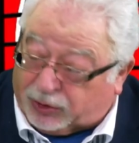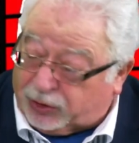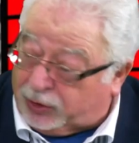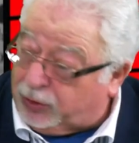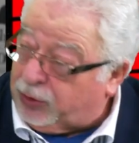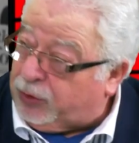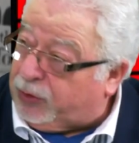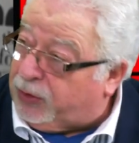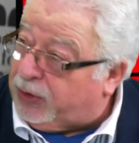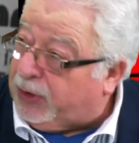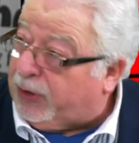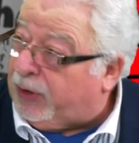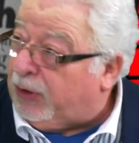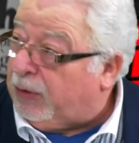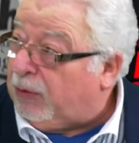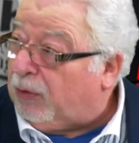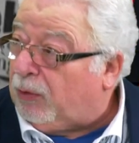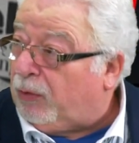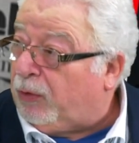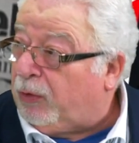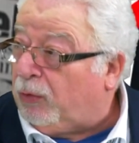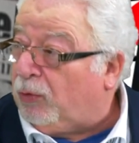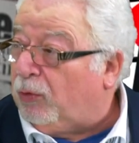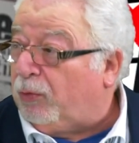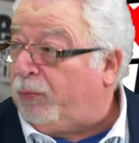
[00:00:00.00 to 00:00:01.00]
as you said, they're all,
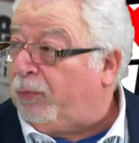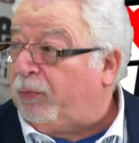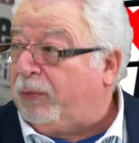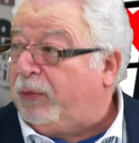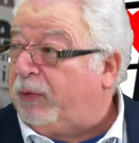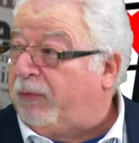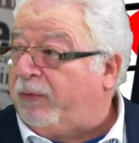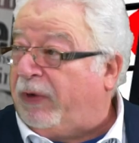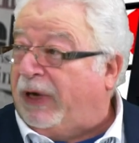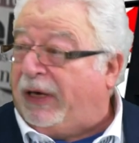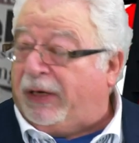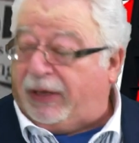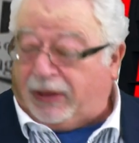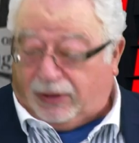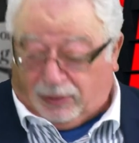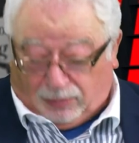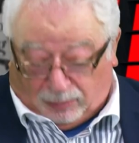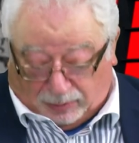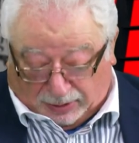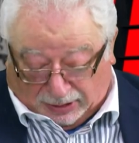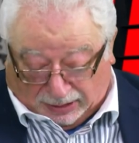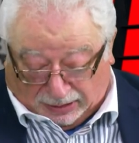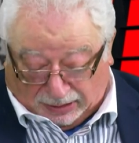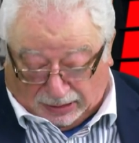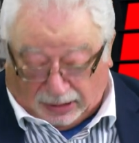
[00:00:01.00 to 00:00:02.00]
they're all fading
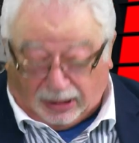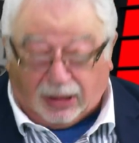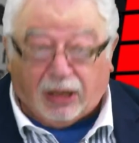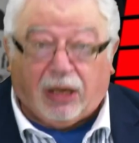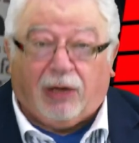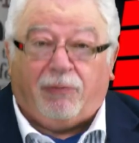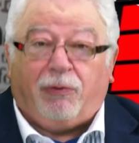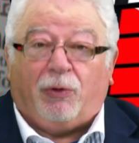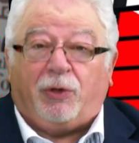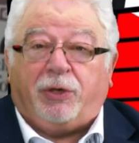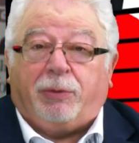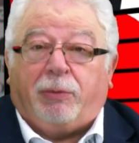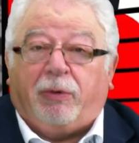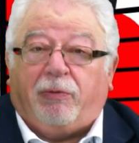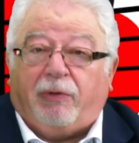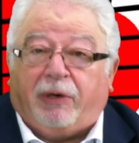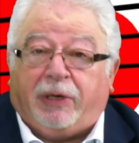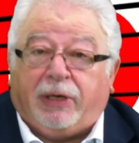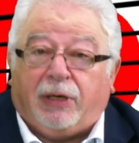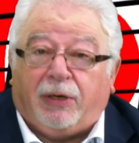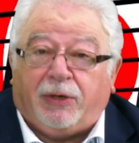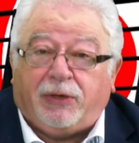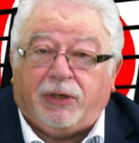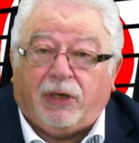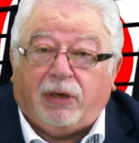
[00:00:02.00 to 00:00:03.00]
away. Unfortunately, we're
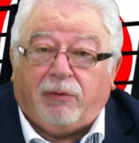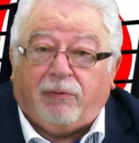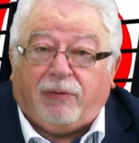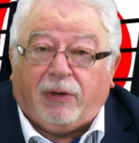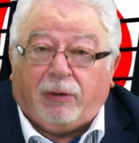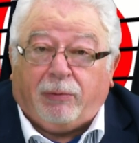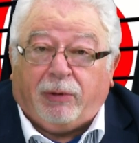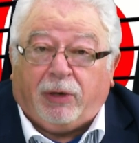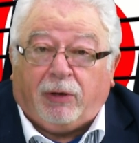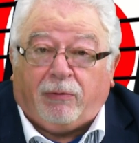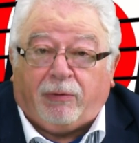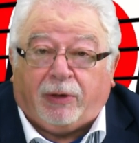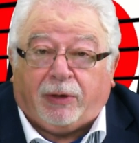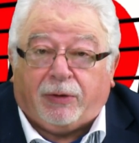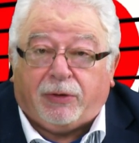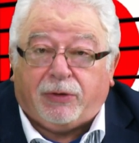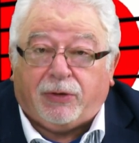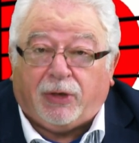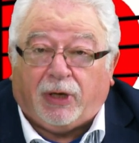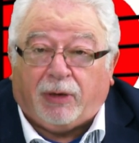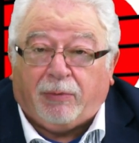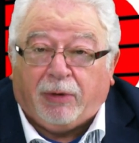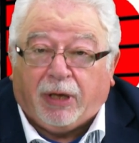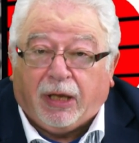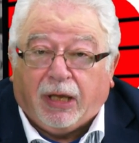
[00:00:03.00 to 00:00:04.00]
running out of time. In fact, we are out of
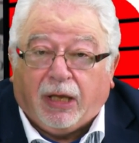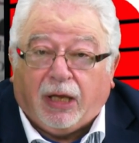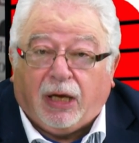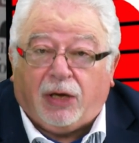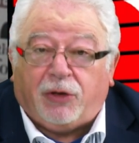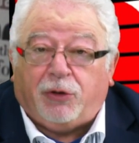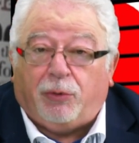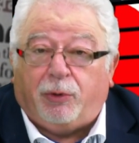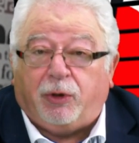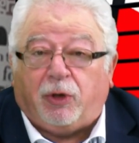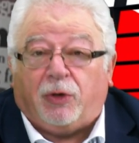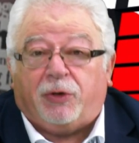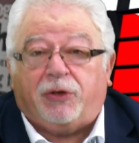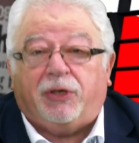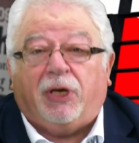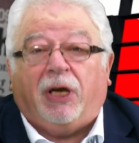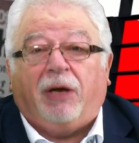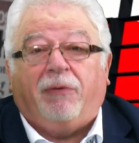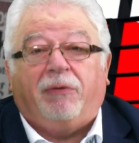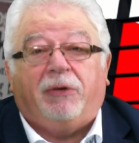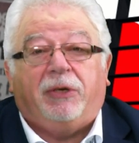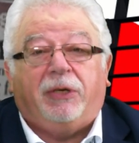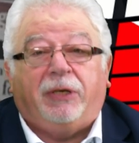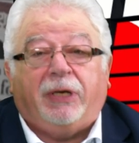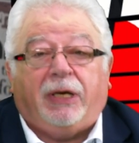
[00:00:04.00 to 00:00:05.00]
time. That's all we've got
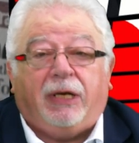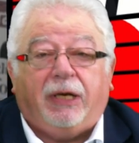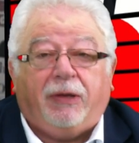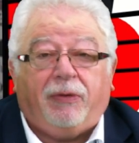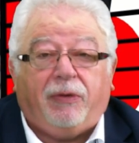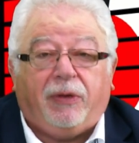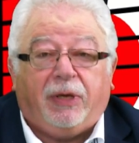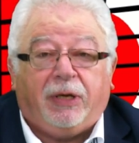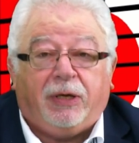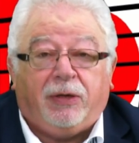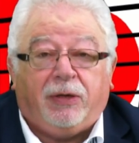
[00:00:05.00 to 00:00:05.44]
time for today. Thank